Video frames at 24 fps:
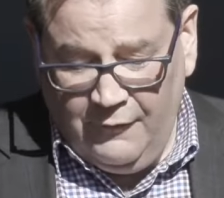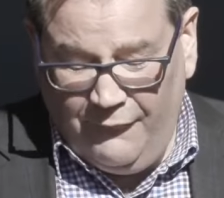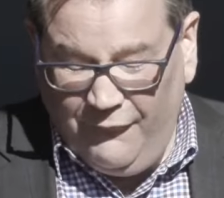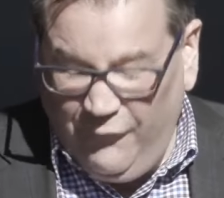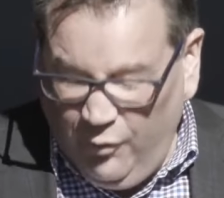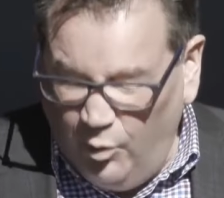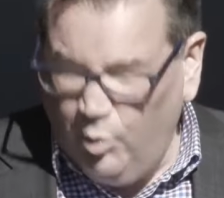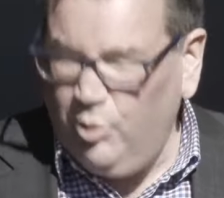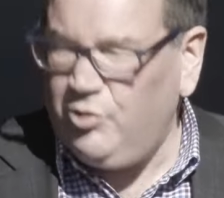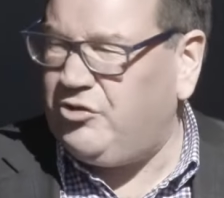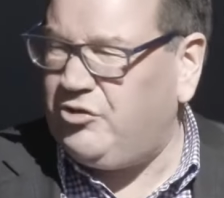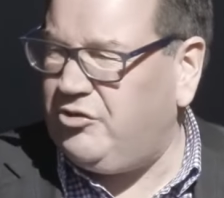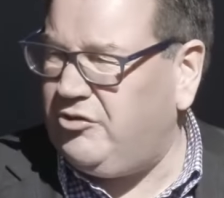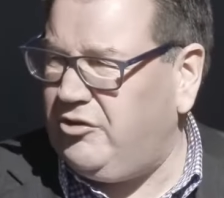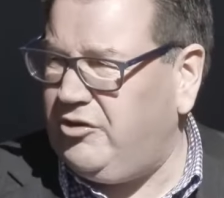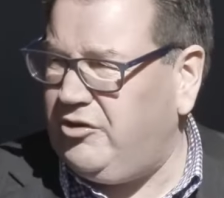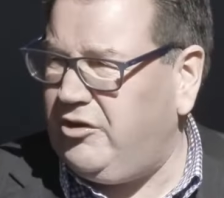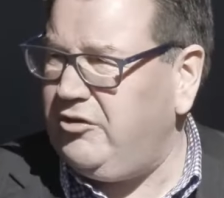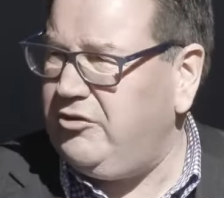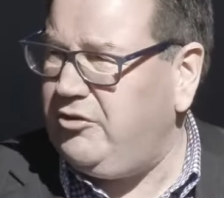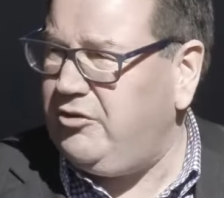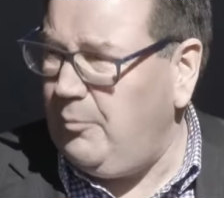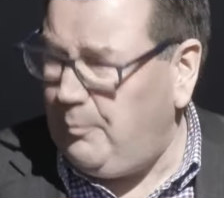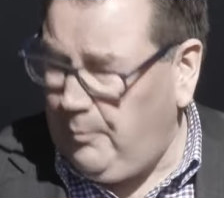forced
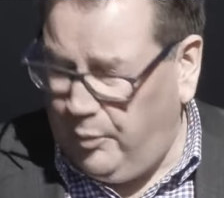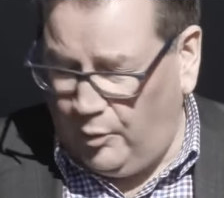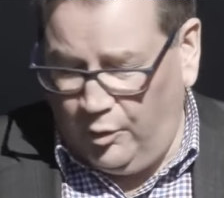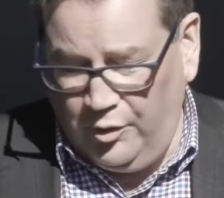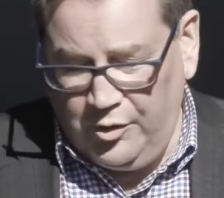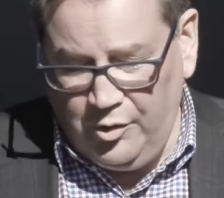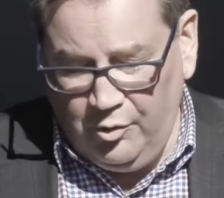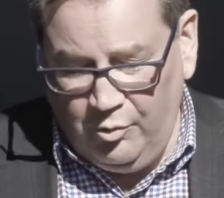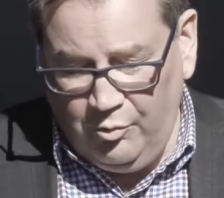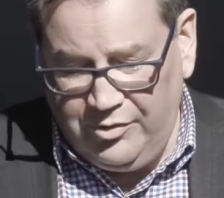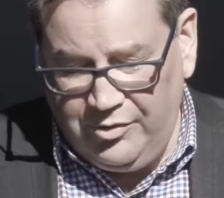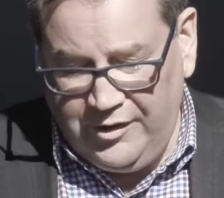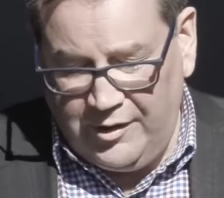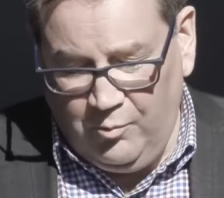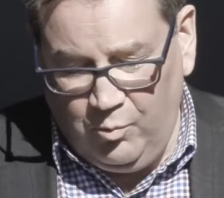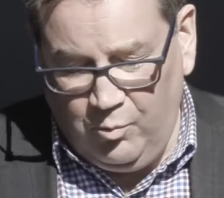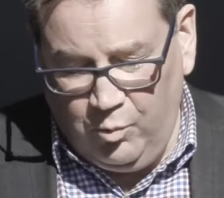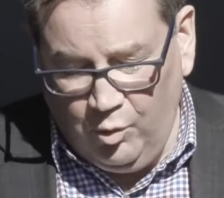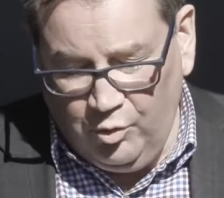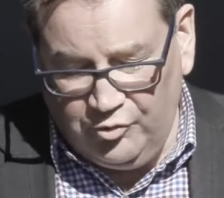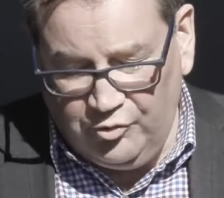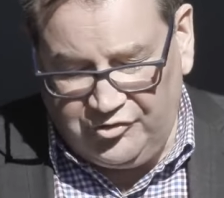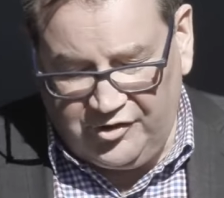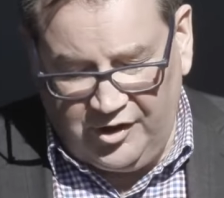to boil their
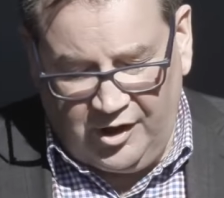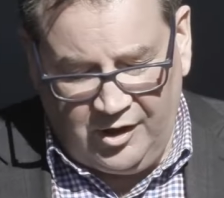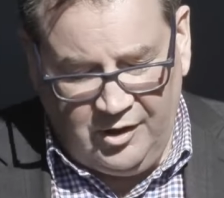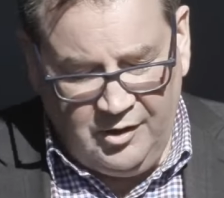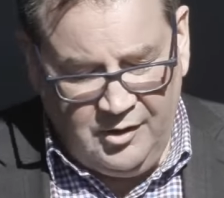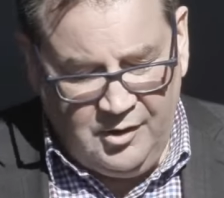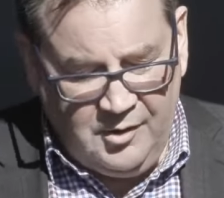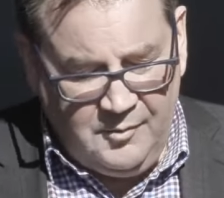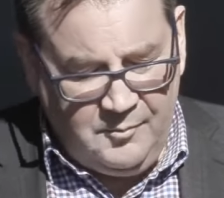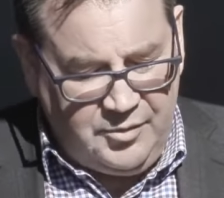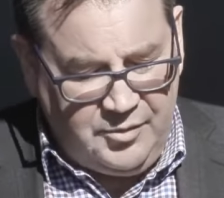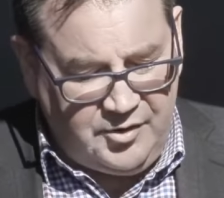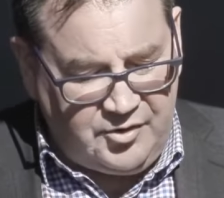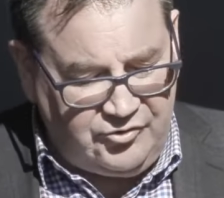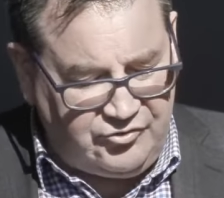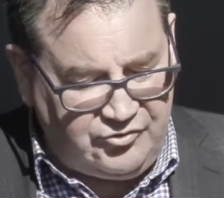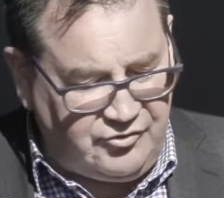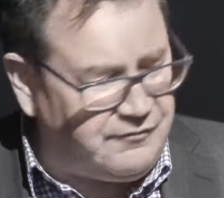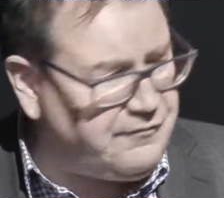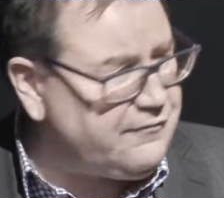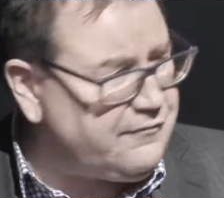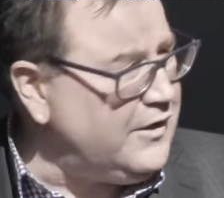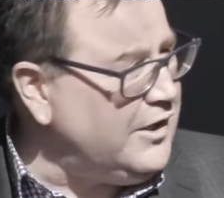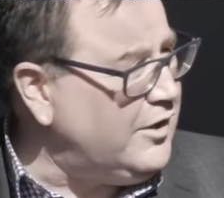water because
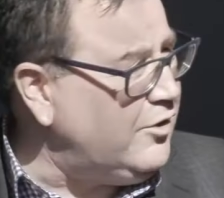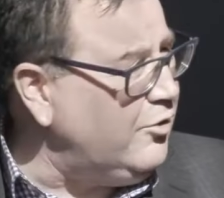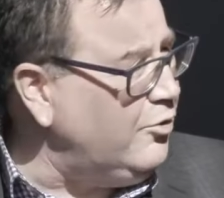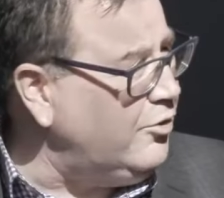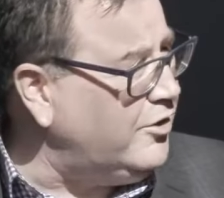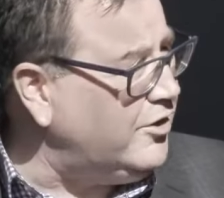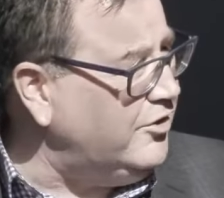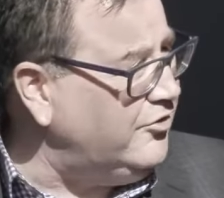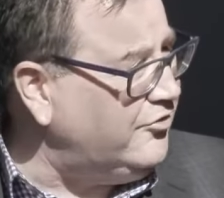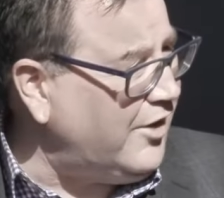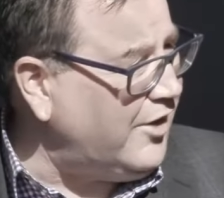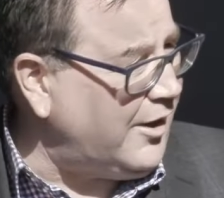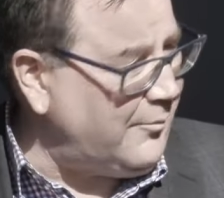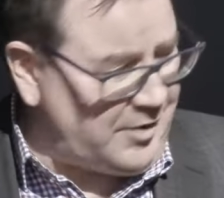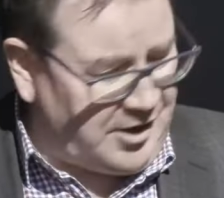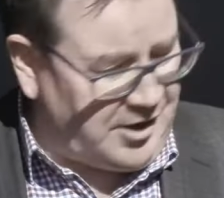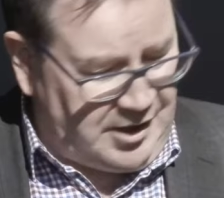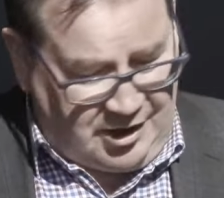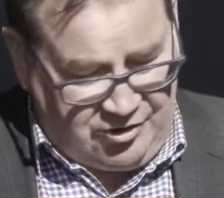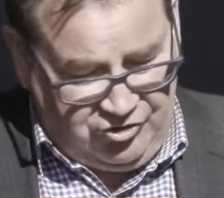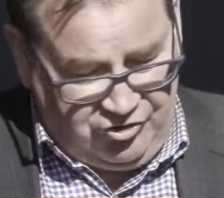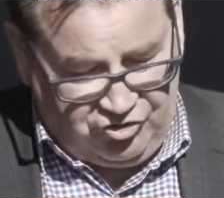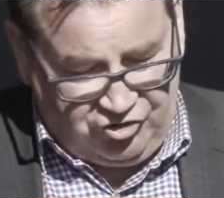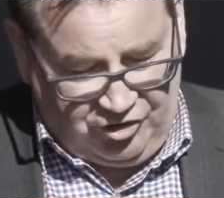of fecal
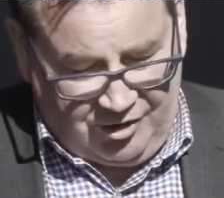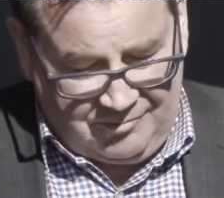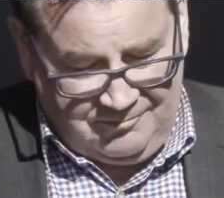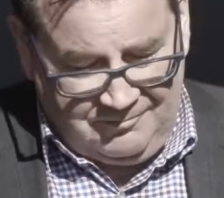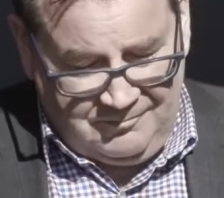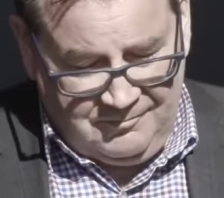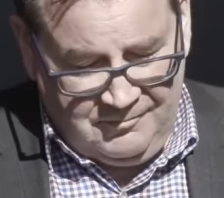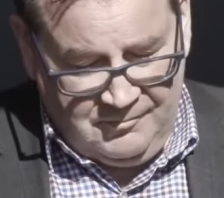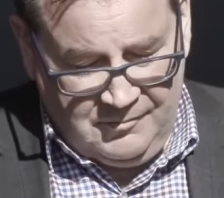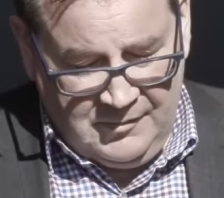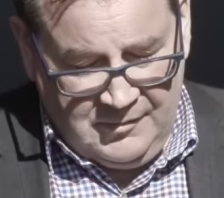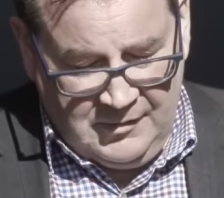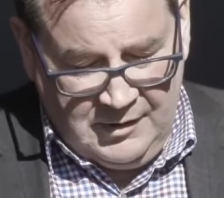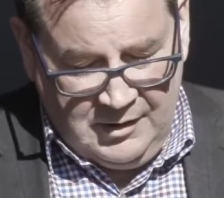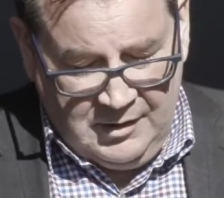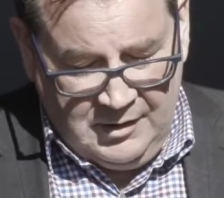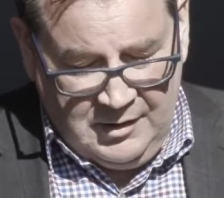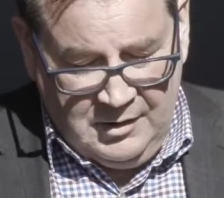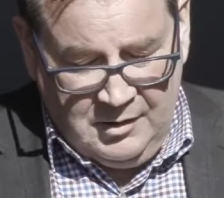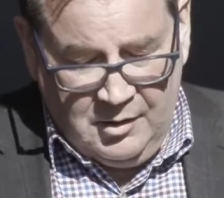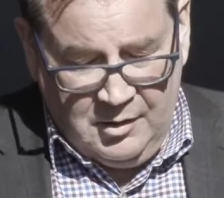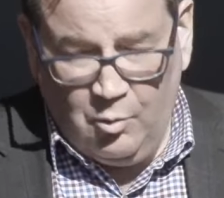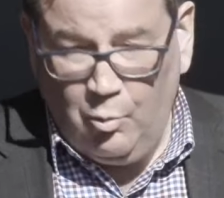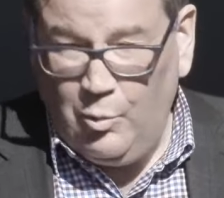contamination.
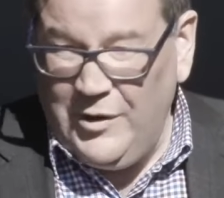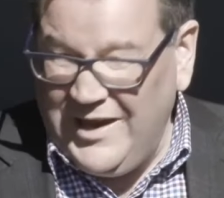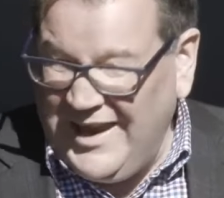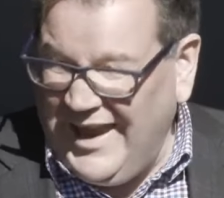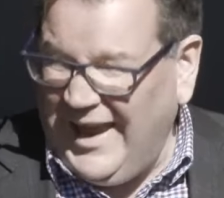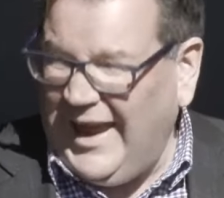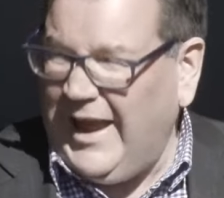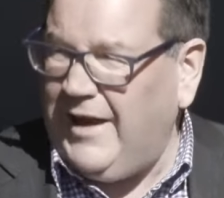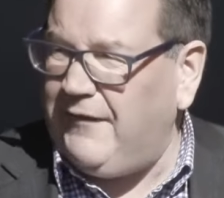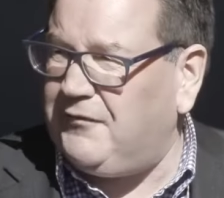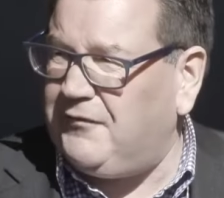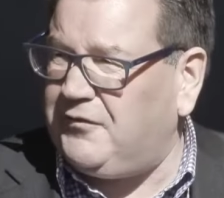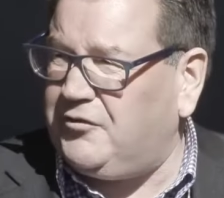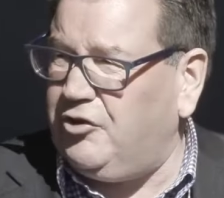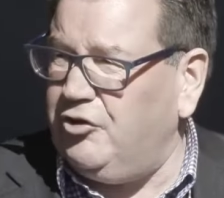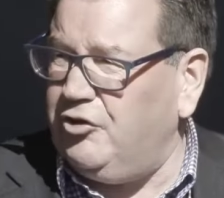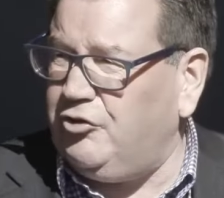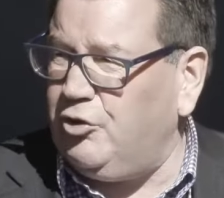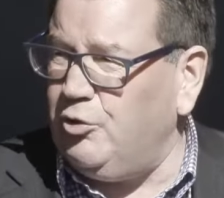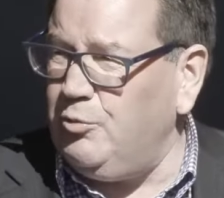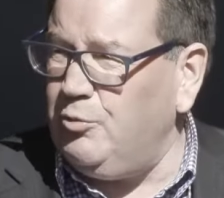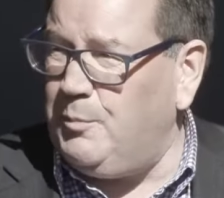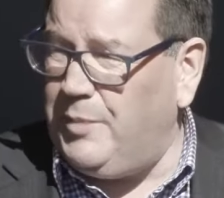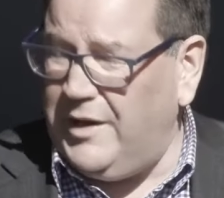We have to
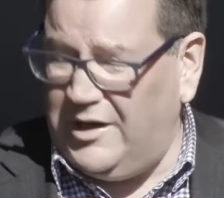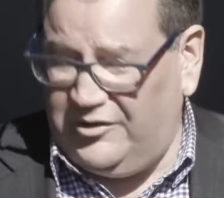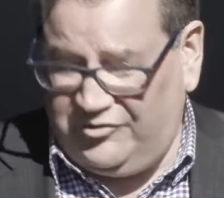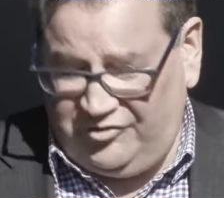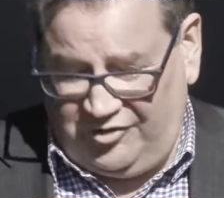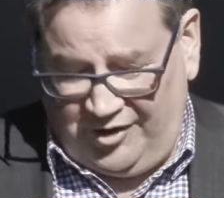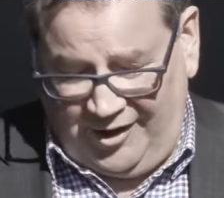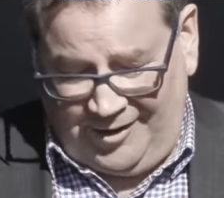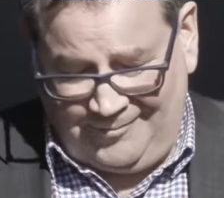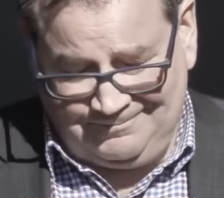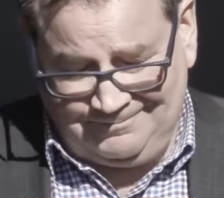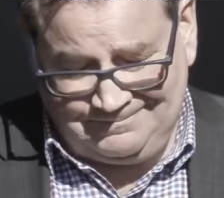do better.